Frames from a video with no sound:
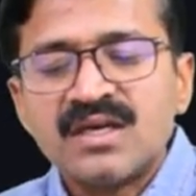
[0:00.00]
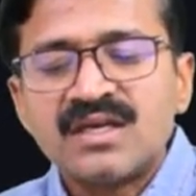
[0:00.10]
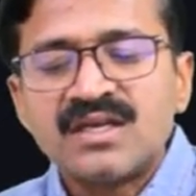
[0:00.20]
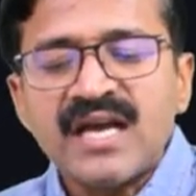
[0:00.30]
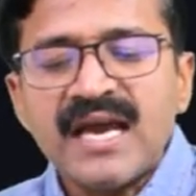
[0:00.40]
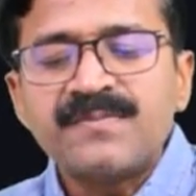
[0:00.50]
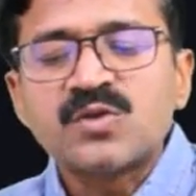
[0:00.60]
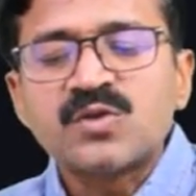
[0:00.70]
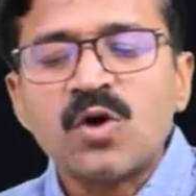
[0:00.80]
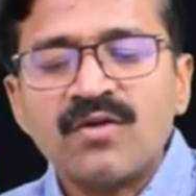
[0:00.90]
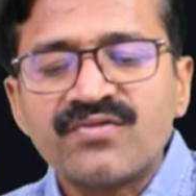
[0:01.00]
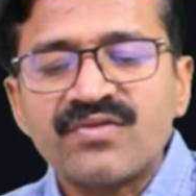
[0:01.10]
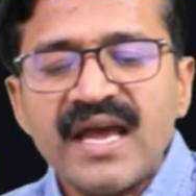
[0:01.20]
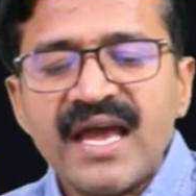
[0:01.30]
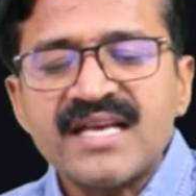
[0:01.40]
Types of
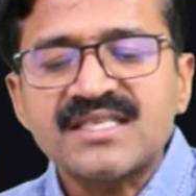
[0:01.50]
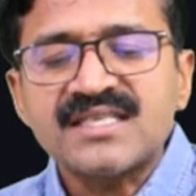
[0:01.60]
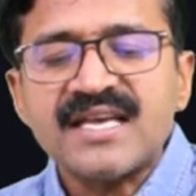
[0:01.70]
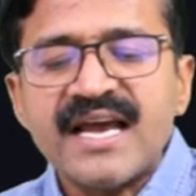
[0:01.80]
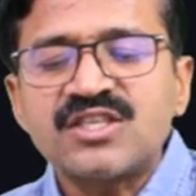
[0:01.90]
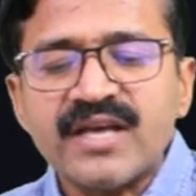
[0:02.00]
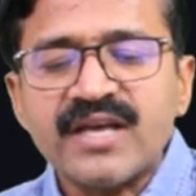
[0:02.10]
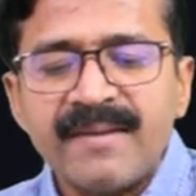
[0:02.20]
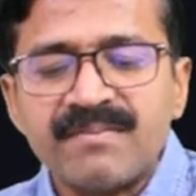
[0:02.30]
SHM.